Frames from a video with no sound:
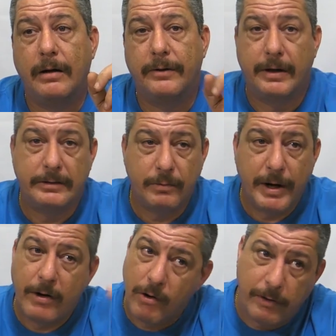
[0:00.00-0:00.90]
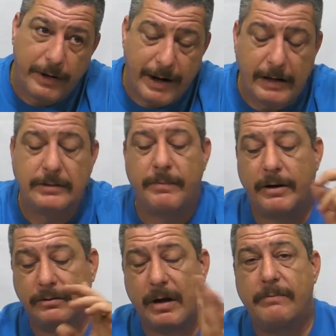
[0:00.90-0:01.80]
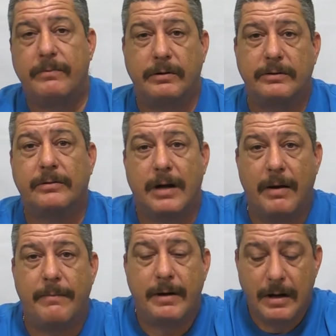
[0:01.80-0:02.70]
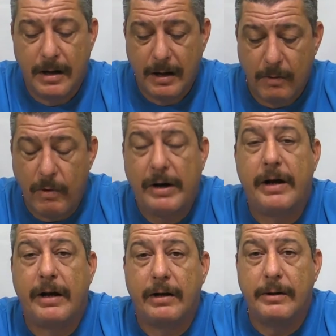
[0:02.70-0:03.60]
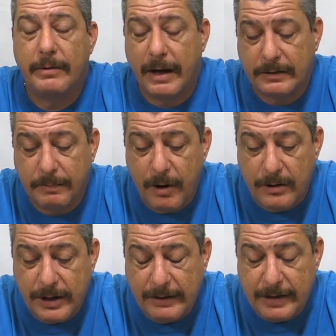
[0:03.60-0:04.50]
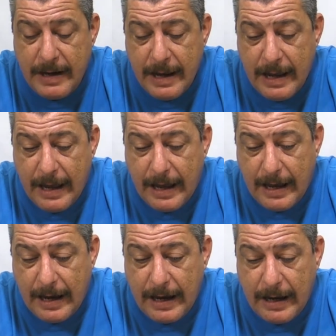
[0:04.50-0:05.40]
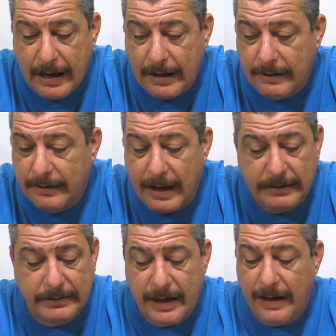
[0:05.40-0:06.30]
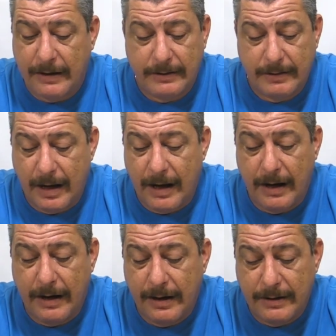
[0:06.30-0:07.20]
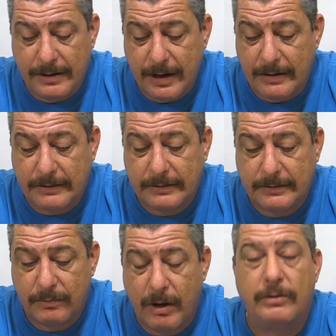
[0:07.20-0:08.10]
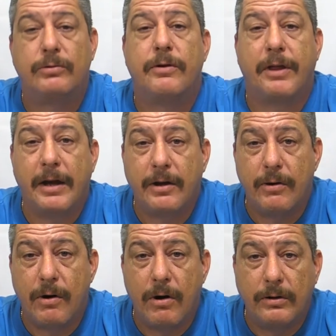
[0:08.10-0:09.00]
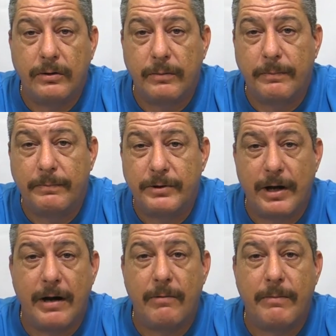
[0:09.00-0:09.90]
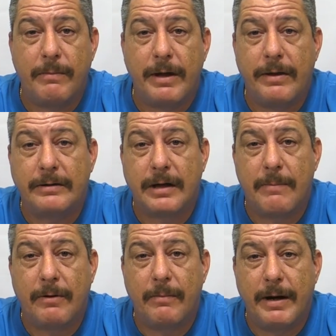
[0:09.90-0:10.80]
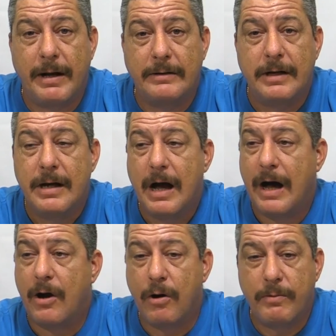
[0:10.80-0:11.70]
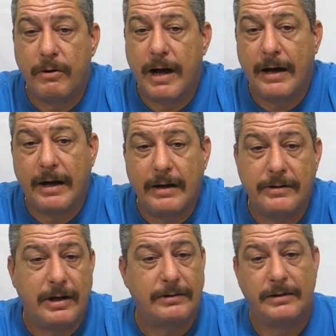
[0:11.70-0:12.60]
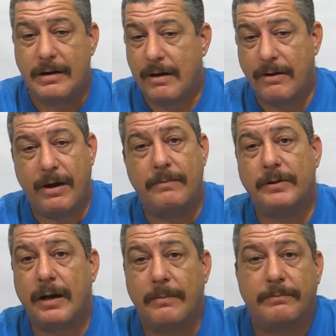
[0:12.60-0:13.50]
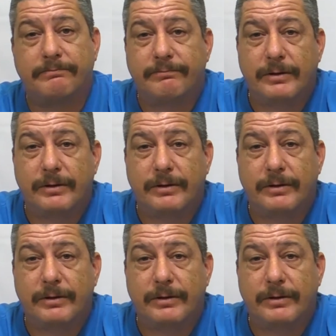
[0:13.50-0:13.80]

this week or the next, because I'm working on the next project. And that's it. I just want to thank you all to share with me this couple of minutes. I hope you like it. Just thumbs up,